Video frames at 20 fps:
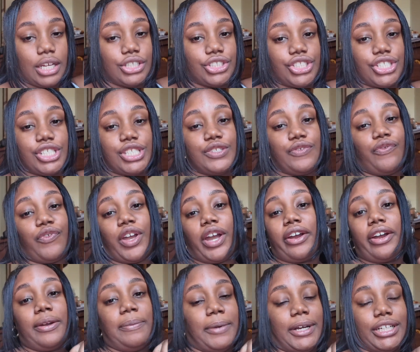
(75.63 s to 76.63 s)
She's
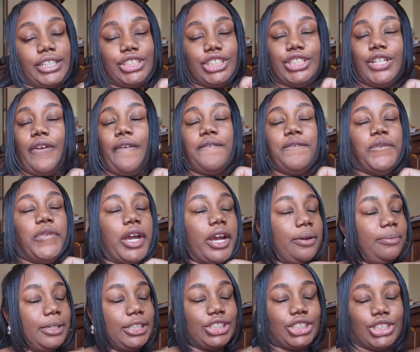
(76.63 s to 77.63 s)
very much,
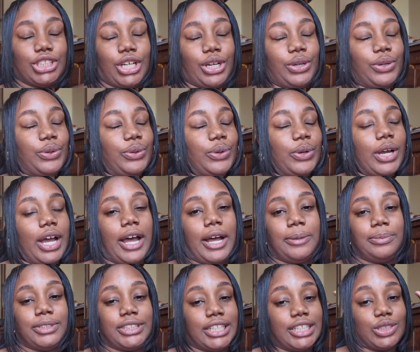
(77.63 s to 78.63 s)
very much so
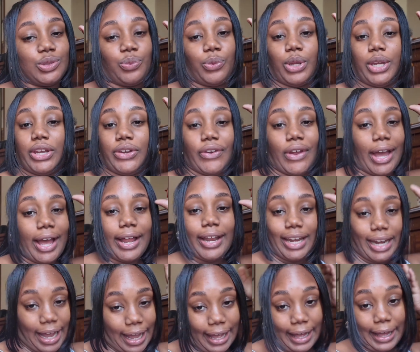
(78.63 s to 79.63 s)
obsessed with the 9